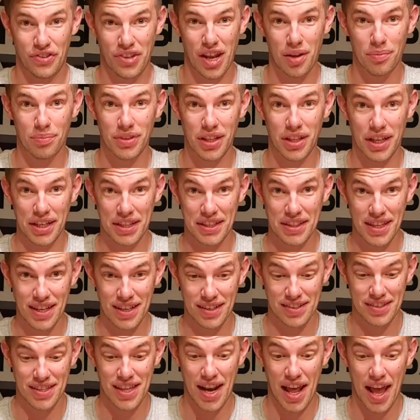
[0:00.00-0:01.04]
setup like
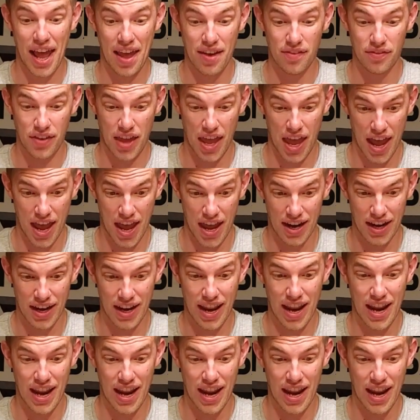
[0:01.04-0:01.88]
this that I've had,